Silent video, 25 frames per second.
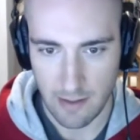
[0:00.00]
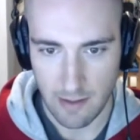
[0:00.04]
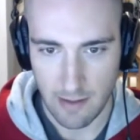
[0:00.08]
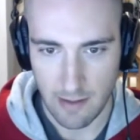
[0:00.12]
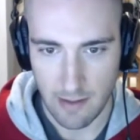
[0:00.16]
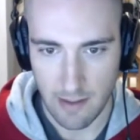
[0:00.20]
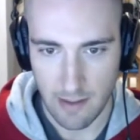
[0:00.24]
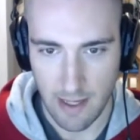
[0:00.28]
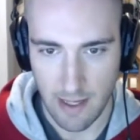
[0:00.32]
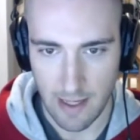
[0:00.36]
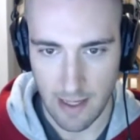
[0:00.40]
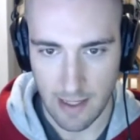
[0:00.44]

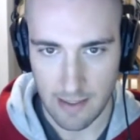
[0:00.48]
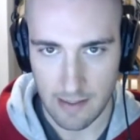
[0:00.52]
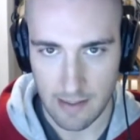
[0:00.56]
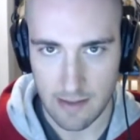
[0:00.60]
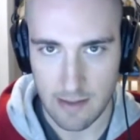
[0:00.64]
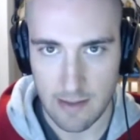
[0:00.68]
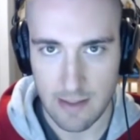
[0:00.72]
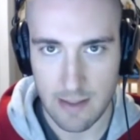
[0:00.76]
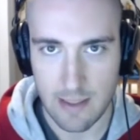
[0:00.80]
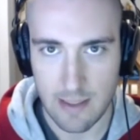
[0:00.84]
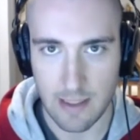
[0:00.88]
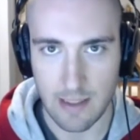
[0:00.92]
Mm-hmm.
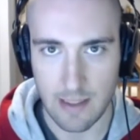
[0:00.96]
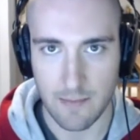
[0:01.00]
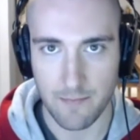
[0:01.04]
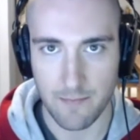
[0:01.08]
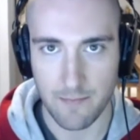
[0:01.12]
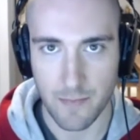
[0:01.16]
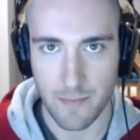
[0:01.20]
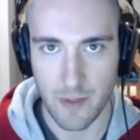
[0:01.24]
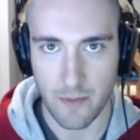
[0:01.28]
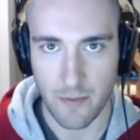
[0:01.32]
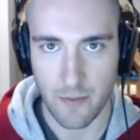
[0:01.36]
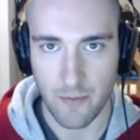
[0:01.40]
And
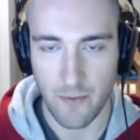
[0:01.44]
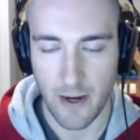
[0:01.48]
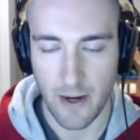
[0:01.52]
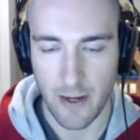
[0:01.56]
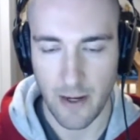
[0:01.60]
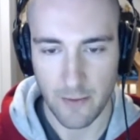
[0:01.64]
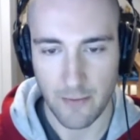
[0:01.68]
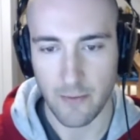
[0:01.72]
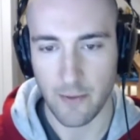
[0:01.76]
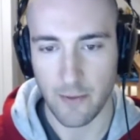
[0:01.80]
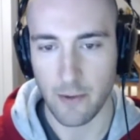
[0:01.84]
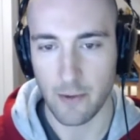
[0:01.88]
the
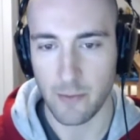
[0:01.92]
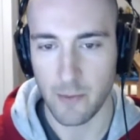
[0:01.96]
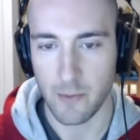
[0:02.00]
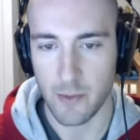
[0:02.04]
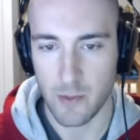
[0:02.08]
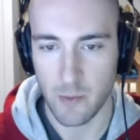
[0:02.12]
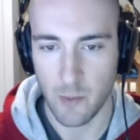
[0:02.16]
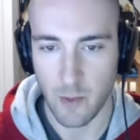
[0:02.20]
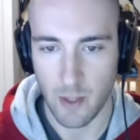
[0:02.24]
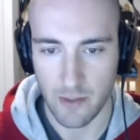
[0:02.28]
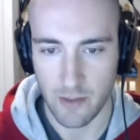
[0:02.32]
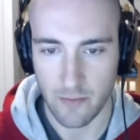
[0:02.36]
Fire Phone
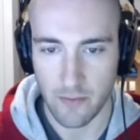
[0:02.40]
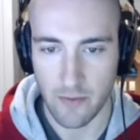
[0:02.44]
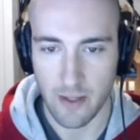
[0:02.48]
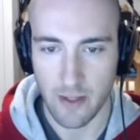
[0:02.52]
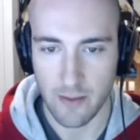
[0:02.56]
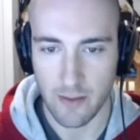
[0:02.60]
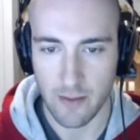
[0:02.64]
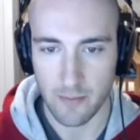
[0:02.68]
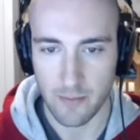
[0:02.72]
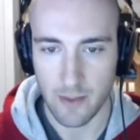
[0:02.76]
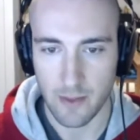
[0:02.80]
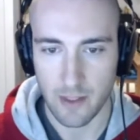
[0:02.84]
was one of
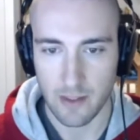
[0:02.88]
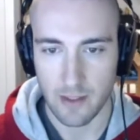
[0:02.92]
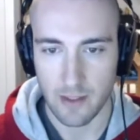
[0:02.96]
them.